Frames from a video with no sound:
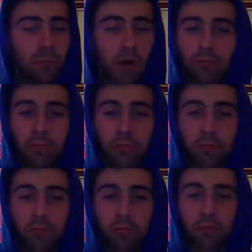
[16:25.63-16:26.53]
Marcus
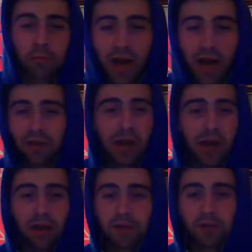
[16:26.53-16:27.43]
Rojo, not the
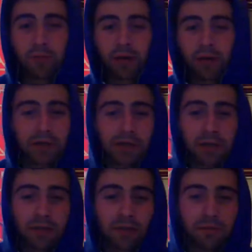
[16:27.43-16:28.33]
guy that you want
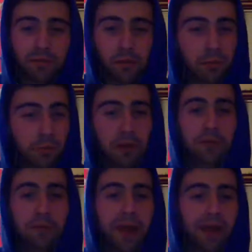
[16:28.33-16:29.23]
leading your 3 in the
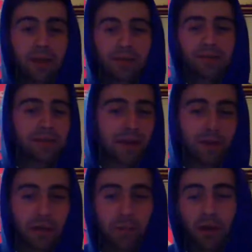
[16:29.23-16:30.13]
back against a side
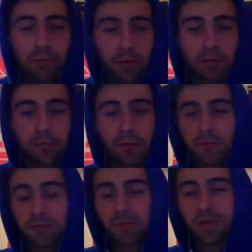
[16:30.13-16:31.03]
like Bayern Munich or Real
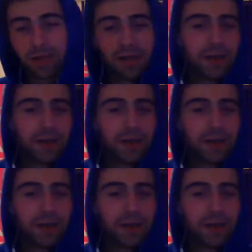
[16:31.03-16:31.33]
Madrid.